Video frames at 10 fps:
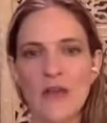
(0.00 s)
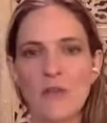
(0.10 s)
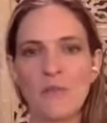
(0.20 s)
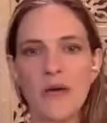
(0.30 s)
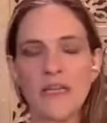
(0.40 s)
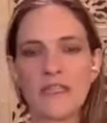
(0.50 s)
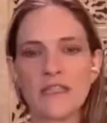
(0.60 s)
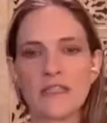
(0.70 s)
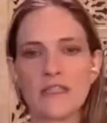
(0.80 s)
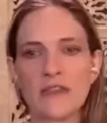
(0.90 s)
But
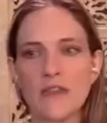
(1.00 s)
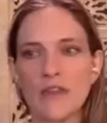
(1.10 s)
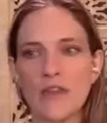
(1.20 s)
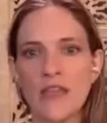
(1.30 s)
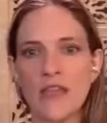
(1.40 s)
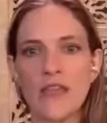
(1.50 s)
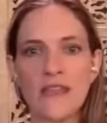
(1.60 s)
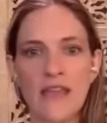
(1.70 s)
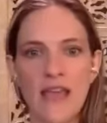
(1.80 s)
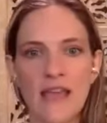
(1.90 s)
in
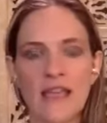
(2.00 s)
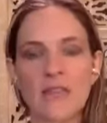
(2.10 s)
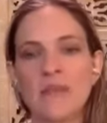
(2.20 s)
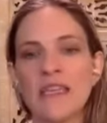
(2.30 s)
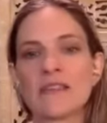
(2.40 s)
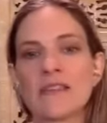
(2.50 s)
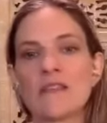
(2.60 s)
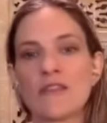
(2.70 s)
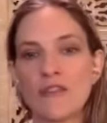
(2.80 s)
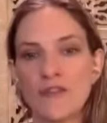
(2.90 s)
that, it means that
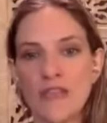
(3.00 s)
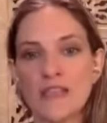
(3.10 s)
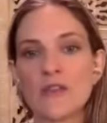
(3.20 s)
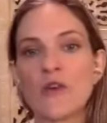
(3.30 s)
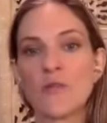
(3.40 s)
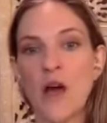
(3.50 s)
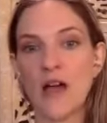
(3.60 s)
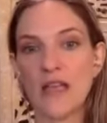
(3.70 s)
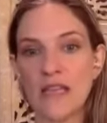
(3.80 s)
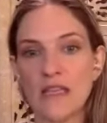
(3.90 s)
the physical
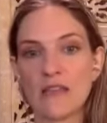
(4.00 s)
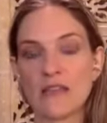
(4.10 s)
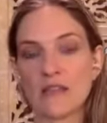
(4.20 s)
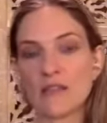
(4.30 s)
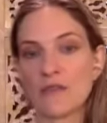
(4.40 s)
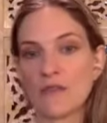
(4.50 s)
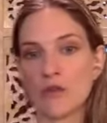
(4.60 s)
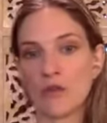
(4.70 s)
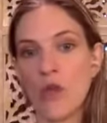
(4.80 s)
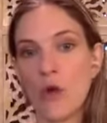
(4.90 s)
body, the
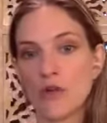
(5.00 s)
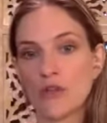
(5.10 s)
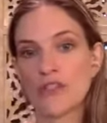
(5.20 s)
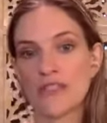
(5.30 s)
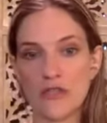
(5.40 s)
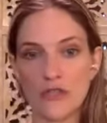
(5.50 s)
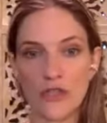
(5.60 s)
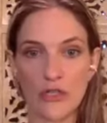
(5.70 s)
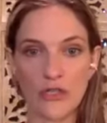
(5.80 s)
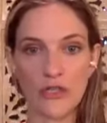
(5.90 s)
lower
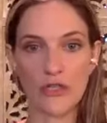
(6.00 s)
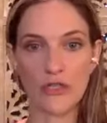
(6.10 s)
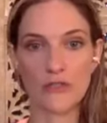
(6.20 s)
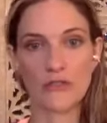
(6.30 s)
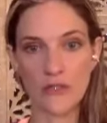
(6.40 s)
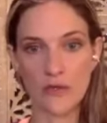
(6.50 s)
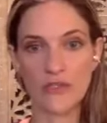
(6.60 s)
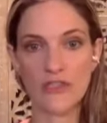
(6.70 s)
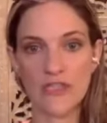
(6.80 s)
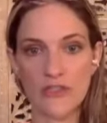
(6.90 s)
center, the lower
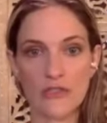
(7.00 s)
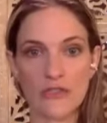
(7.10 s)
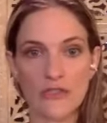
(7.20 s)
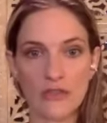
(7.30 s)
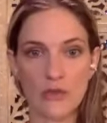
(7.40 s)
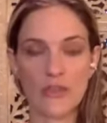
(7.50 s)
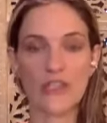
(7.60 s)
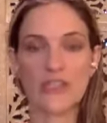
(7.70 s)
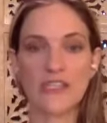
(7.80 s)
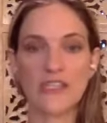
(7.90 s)
centers, the lower
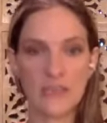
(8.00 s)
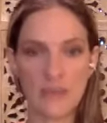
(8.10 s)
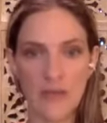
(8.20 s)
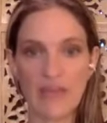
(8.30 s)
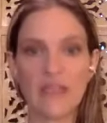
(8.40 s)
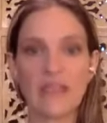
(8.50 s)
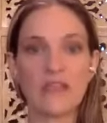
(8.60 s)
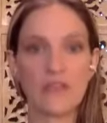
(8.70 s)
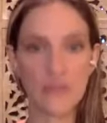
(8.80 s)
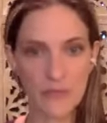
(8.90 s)
dantian, the belly,
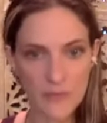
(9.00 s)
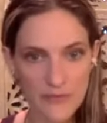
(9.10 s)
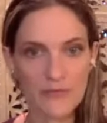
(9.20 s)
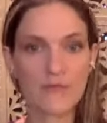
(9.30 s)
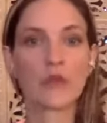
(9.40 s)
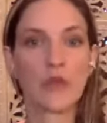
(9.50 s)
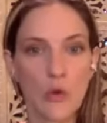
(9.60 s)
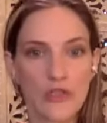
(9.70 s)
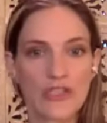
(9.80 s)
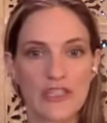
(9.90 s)
the
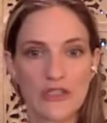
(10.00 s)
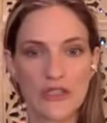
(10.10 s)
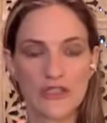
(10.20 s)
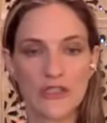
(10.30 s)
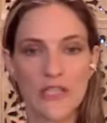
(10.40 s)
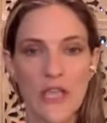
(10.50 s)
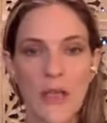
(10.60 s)
lower centers,